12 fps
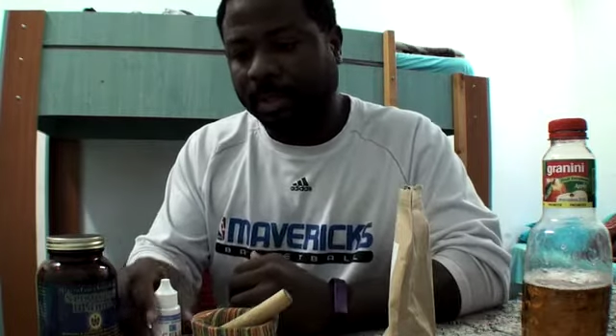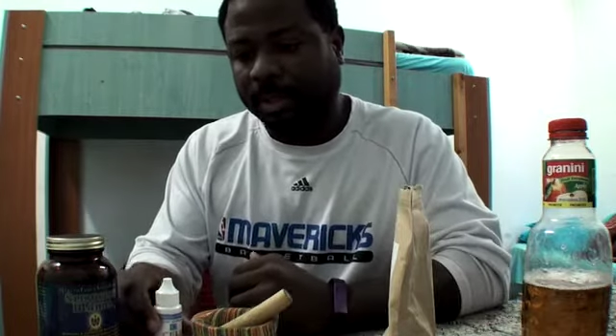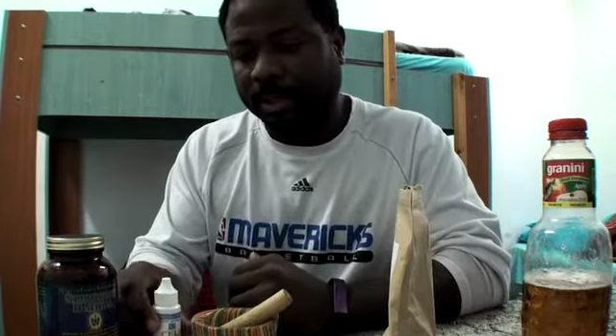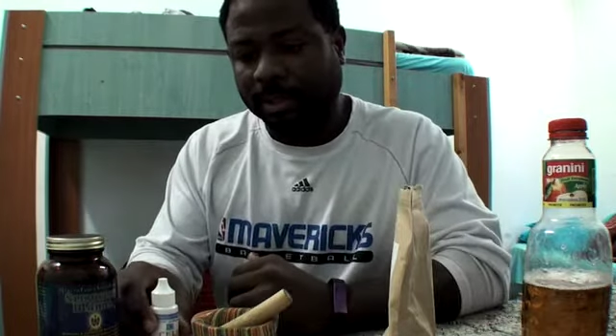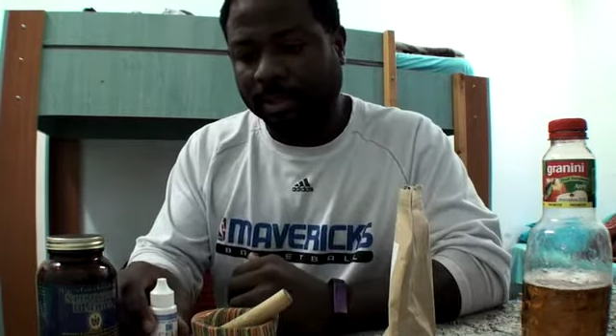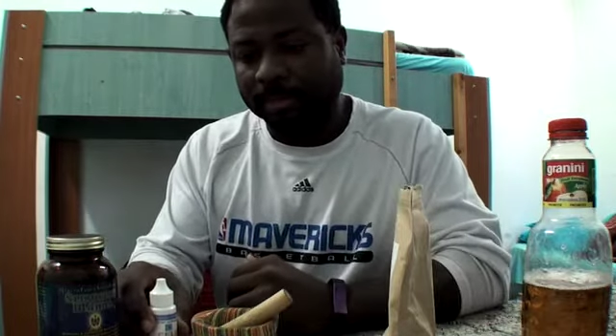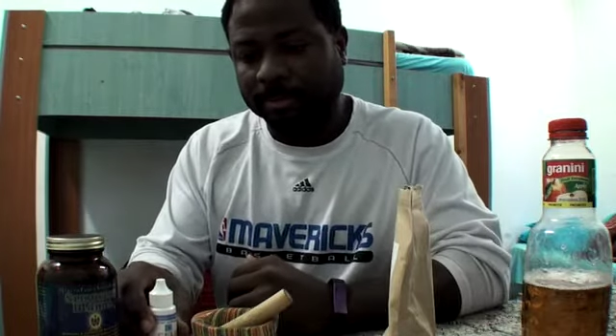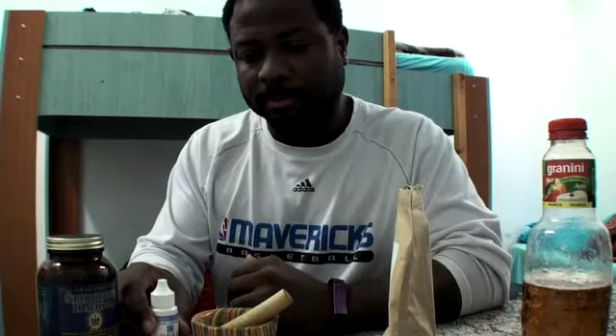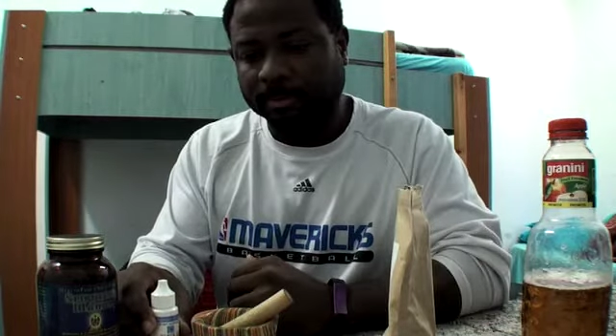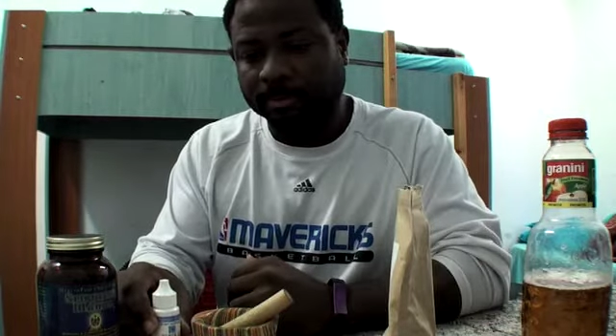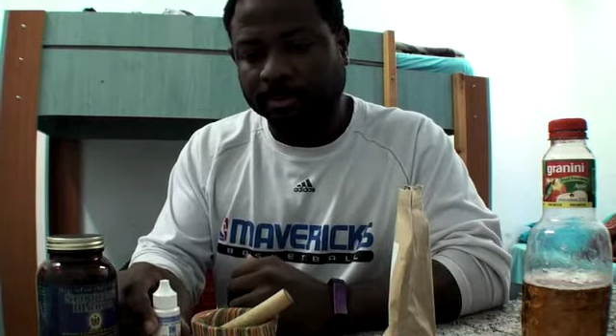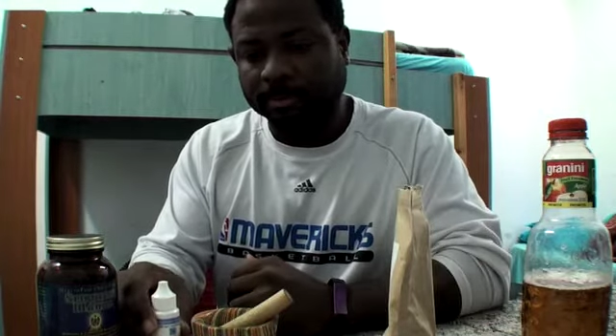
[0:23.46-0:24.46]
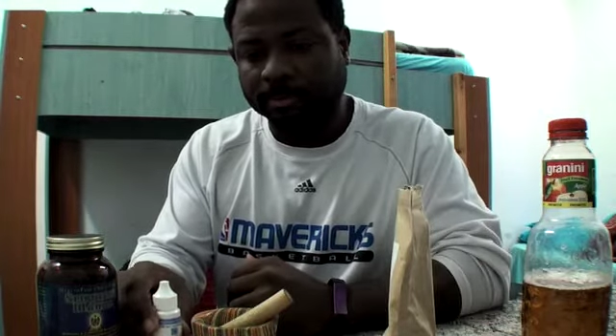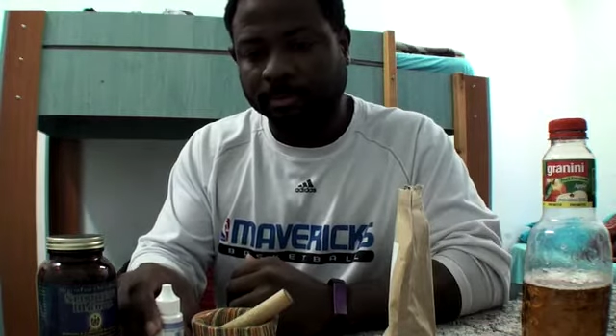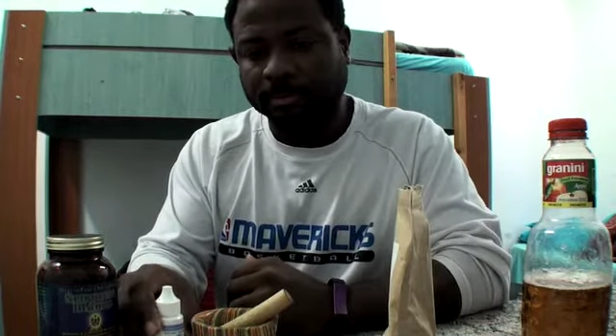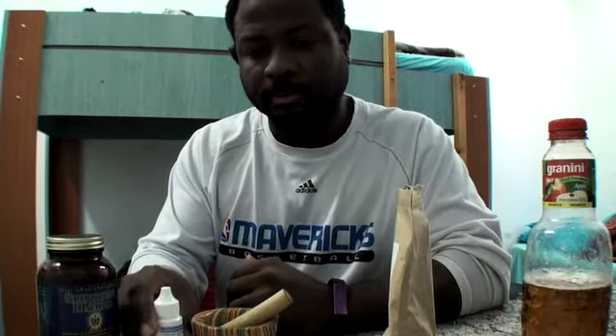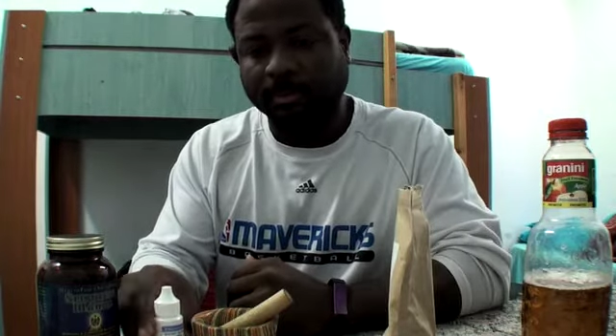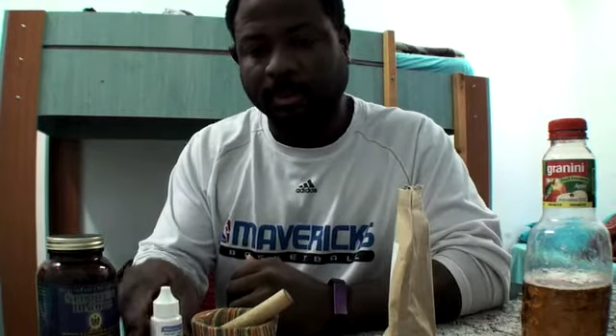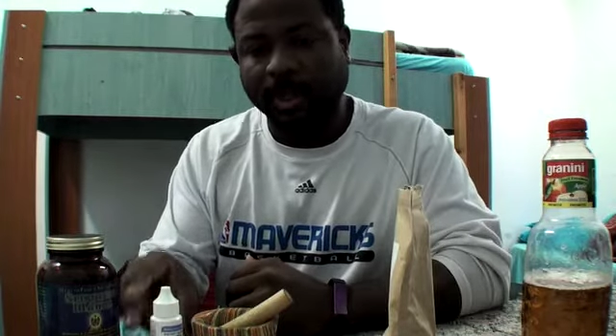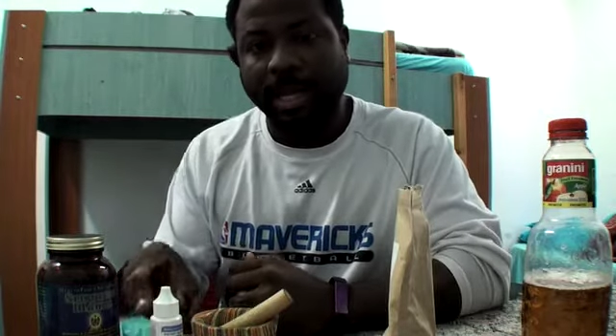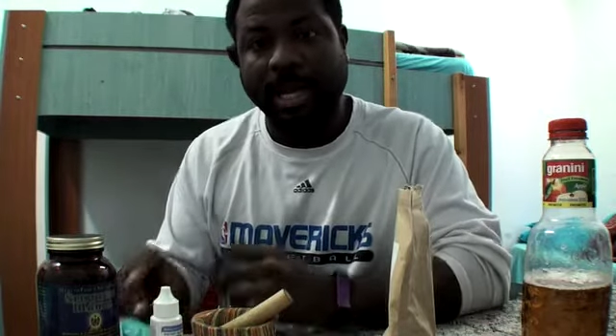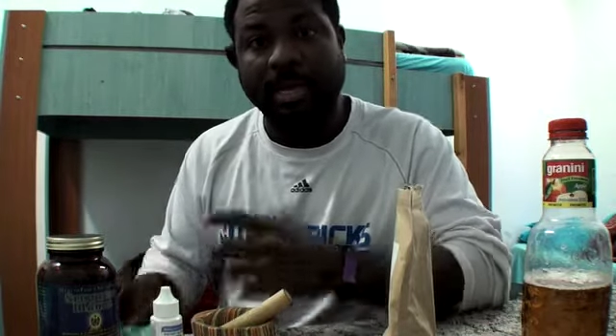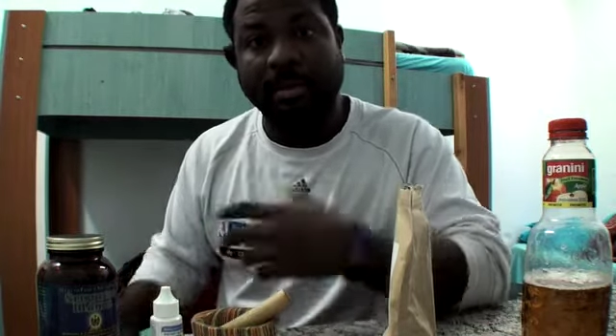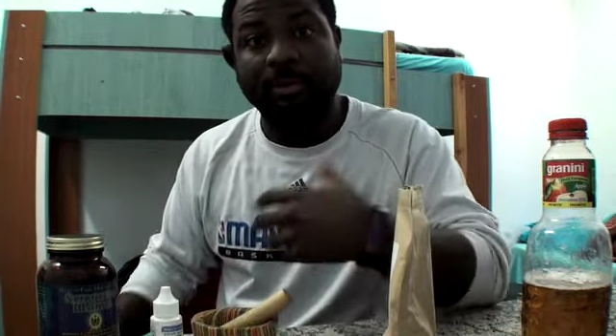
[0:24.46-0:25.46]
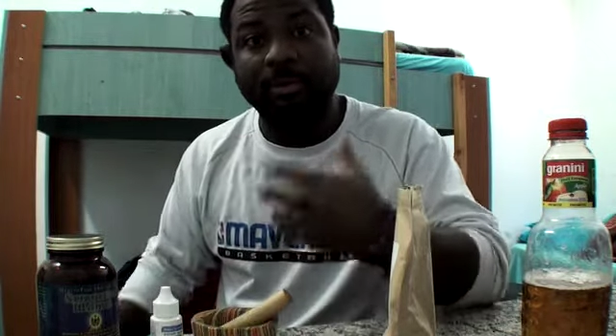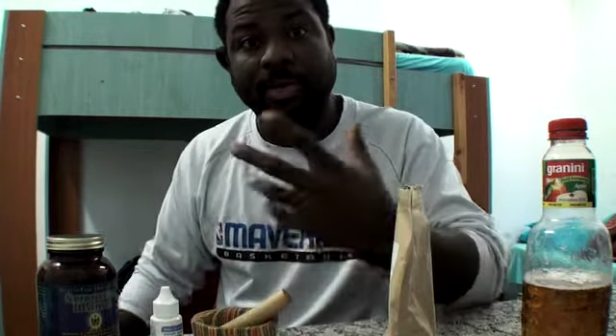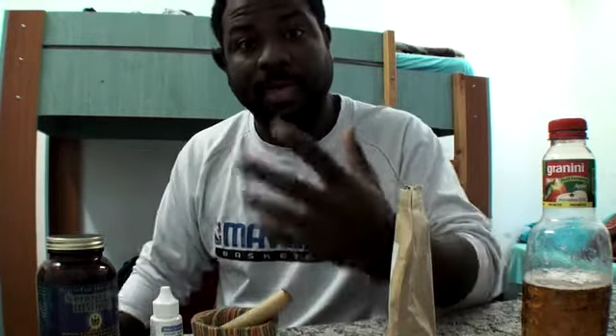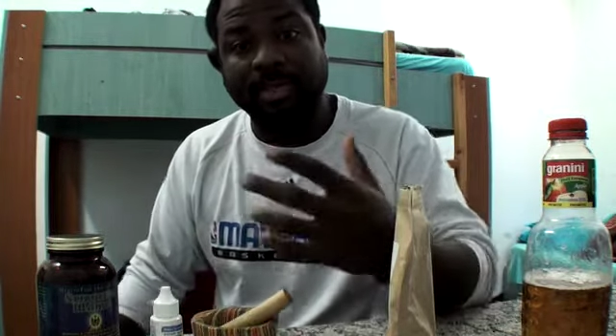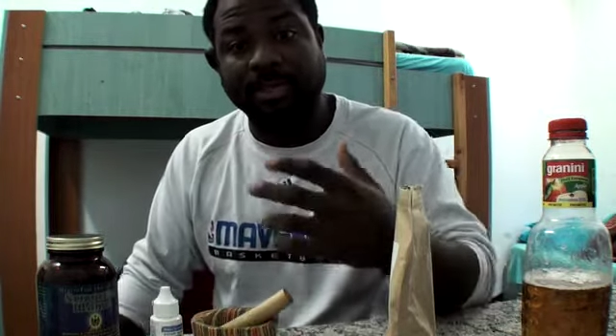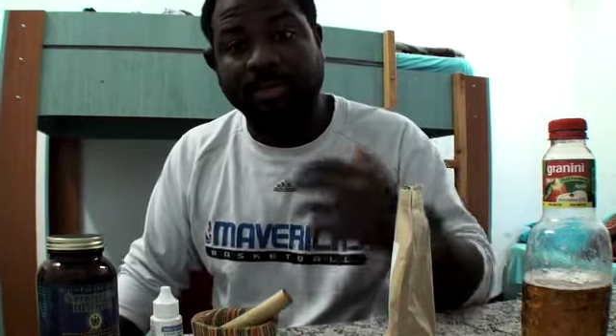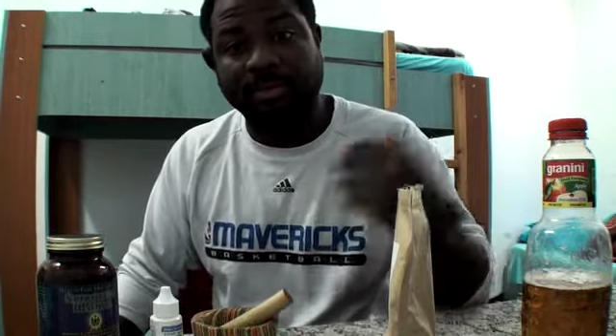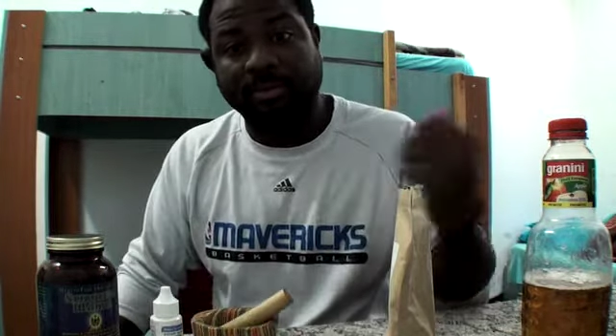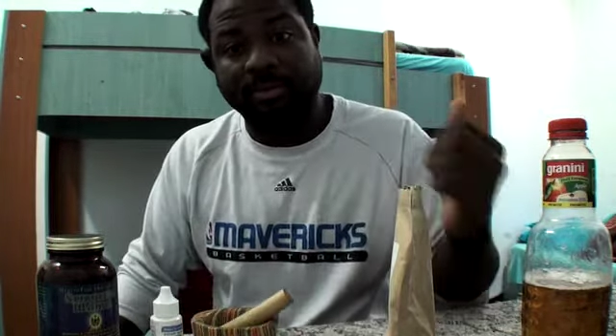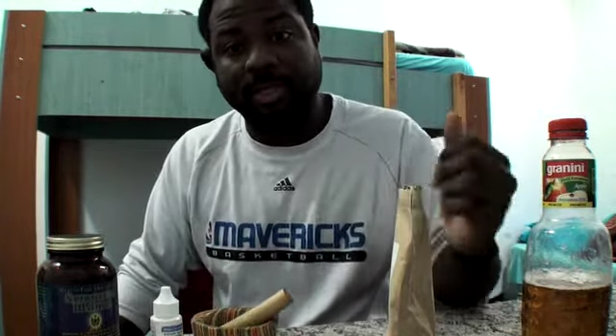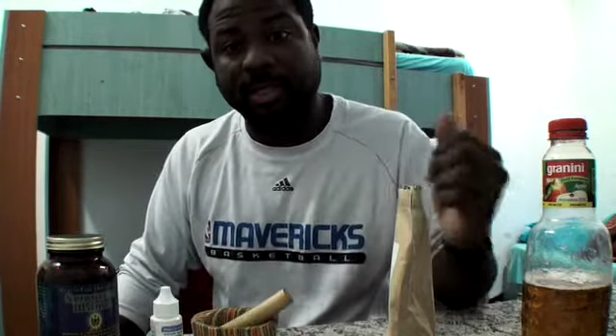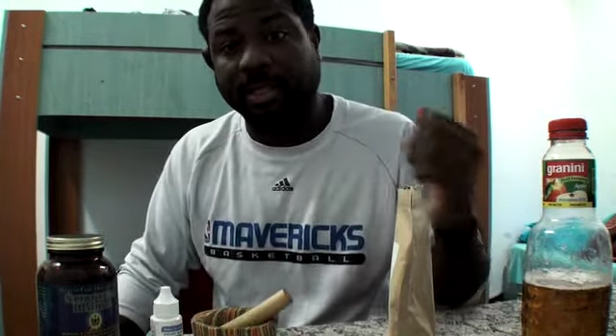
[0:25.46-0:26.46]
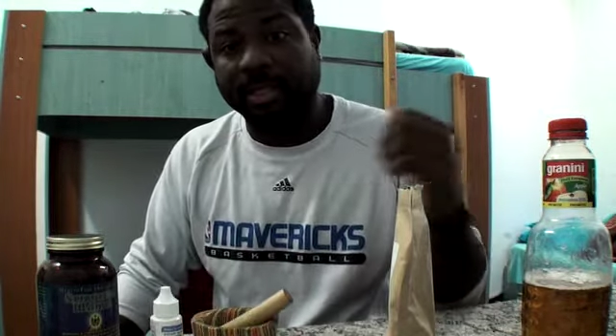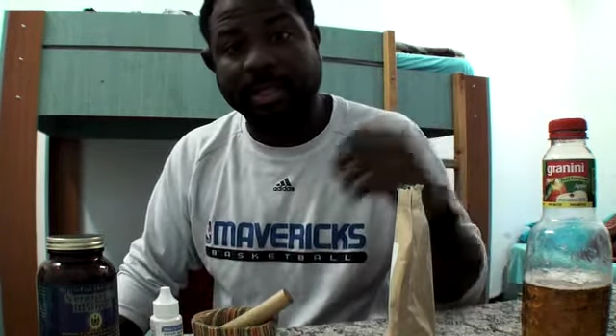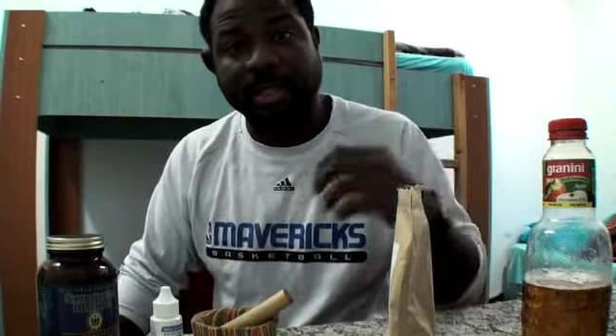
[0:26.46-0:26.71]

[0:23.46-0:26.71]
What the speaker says: I go back to the thread,